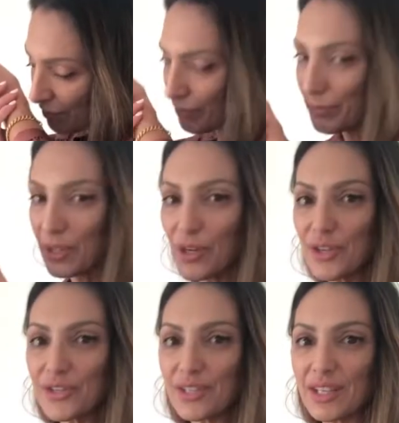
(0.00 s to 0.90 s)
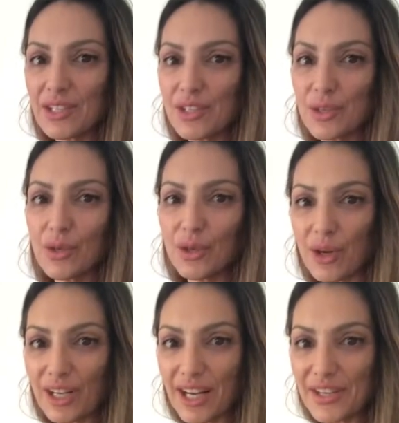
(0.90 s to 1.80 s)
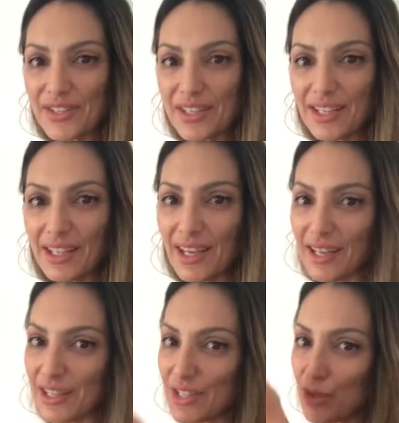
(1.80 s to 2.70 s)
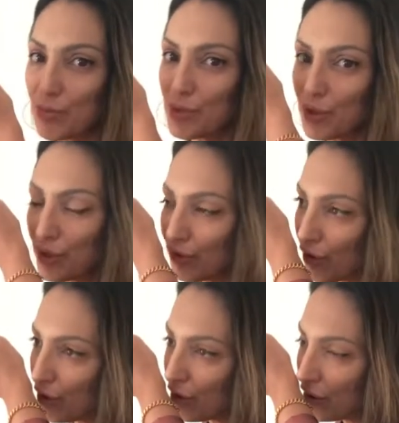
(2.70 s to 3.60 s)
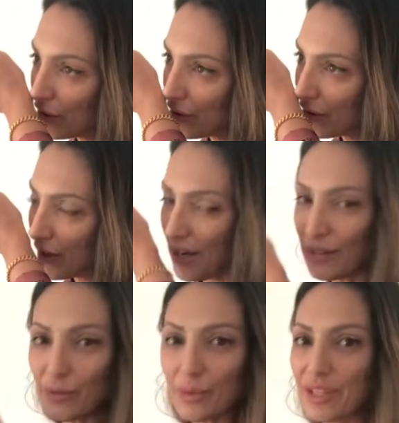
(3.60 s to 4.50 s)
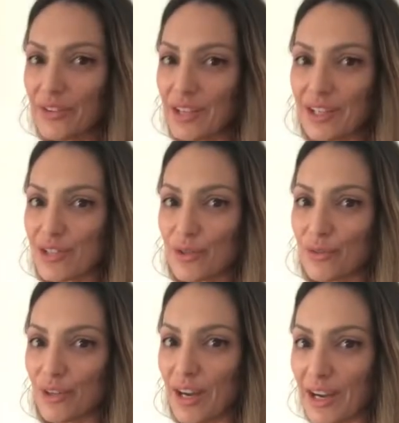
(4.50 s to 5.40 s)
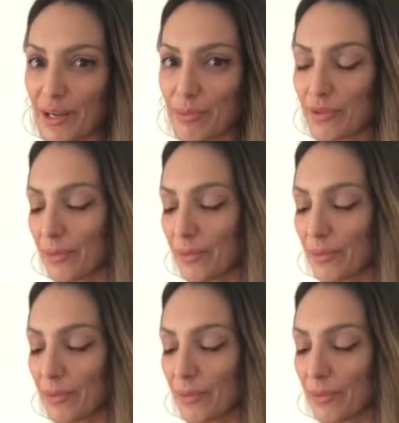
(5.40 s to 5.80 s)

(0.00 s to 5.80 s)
because it's so long-lasting and it's so beautiful, I don't really think it's overhyped.